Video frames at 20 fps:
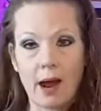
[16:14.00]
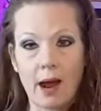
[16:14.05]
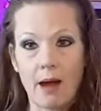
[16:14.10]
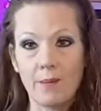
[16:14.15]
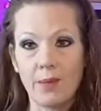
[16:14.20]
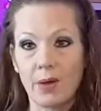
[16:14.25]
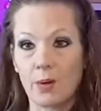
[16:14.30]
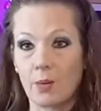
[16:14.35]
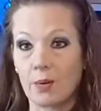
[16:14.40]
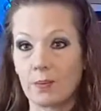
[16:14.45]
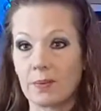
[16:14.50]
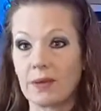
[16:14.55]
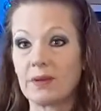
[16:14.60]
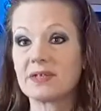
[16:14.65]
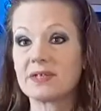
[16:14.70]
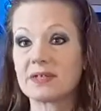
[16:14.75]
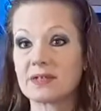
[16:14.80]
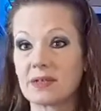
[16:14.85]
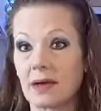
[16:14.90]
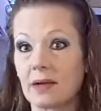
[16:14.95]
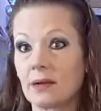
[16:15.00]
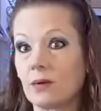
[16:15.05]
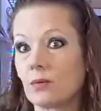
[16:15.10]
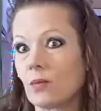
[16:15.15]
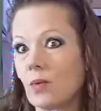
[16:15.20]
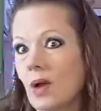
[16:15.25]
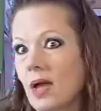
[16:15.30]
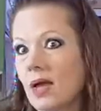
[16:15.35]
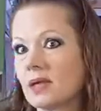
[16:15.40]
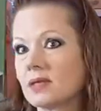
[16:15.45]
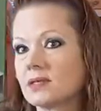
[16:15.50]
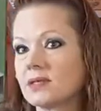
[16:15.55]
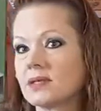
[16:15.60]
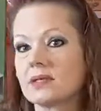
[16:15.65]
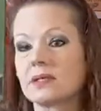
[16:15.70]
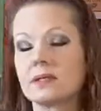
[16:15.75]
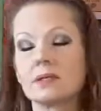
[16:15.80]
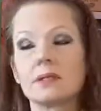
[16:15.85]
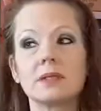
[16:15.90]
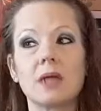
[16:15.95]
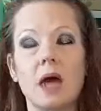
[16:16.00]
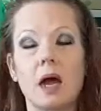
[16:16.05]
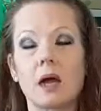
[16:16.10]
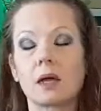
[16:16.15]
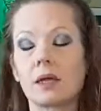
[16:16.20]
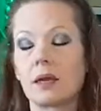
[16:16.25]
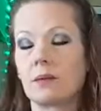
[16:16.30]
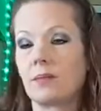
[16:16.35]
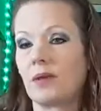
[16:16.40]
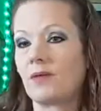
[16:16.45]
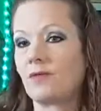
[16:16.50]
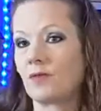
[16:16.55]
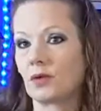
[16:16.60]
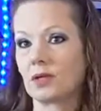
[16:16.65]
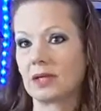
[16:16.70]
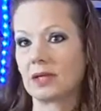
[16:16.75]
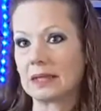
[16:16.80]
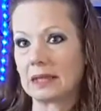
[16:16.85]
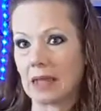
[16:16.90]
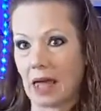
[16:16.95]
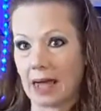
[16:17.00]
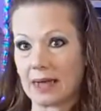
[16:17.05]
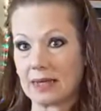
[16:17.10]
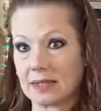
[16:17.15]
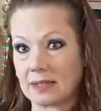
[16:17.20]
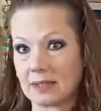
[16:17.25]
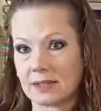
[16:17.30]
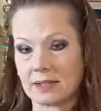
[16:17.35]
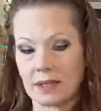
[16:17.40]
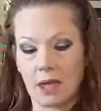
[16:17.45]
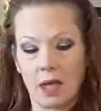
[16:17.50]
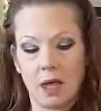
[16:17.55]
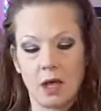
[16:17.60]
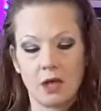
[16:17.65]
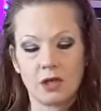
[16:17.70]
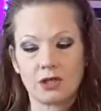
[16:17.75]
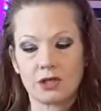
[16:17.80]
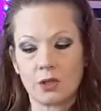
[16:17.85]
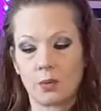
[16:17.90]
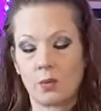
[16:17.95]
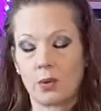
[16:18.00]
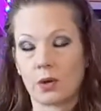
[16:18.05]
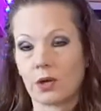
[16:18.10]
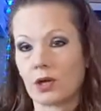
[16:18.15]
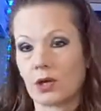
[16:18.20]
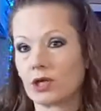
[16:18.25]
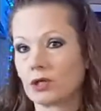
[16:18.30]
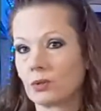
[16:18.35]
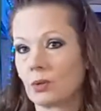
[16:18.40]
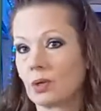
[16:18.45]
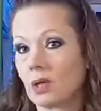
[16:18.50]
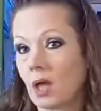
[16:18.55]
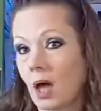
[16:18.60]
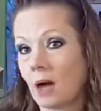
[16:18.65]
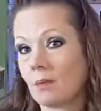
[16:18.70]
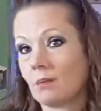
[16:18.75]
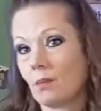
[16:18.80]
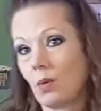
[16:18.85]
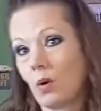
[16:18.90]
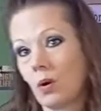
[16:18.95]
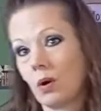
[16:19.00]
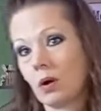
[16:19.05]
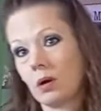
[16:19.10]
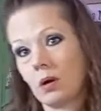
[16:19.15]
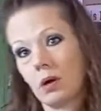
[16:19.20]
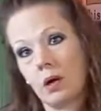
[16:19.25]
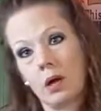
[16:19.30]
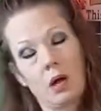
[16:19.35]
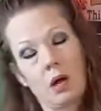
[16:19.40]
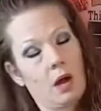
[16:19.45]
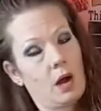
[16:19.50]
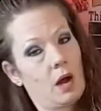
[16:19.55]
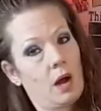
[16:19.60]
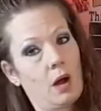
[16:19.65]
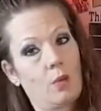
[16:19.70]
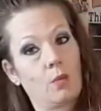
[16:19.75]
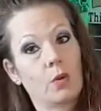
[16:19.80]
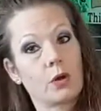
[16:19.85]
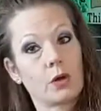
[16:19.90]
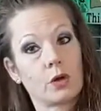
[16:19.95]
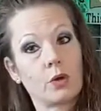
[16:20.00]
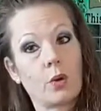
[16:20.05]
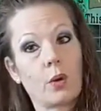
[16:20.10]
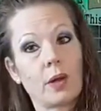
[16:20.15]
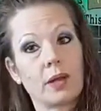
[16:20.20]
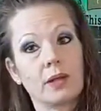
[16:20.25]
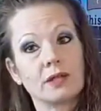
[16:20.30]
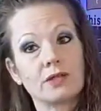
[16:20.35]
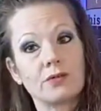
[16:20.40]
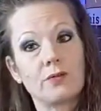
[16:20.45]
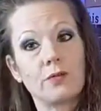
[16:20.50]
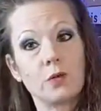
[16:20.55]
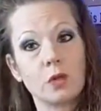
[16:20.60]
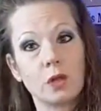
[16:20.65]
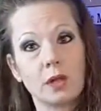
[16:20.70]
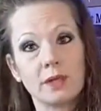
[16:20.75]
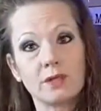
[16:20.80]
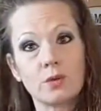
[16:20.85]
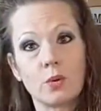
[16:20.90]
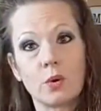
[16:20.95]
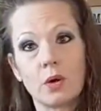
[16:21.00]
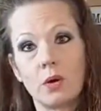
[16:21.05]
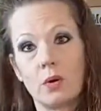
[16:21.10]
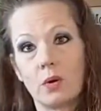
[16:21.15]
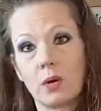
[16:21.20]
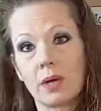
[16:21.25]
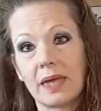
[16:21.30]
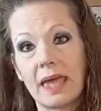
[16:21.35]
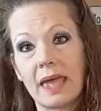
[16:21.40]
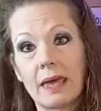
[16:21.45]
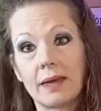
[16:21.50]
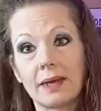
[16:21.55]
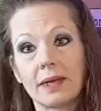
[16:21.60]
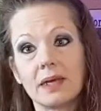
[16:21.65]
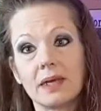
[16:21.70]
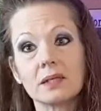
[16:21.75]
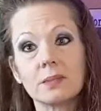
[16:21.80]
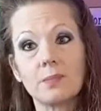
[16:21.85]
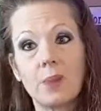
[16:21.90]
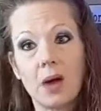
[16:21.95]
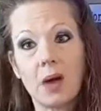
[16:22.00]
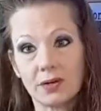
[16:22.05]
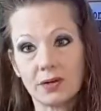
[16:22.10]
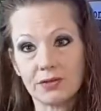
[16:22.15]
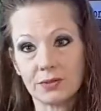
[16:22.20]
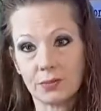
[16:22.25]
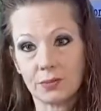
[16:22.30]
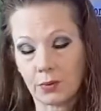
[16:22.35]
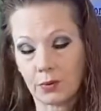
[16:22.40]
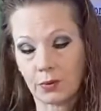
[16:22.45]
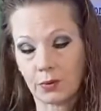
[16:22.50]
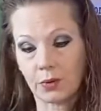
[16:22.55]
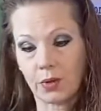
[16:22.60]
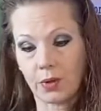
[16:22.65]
It will be sun raised. It's not going to be fully lights. So we're going to do a lot more. We're going as full as organic as possible.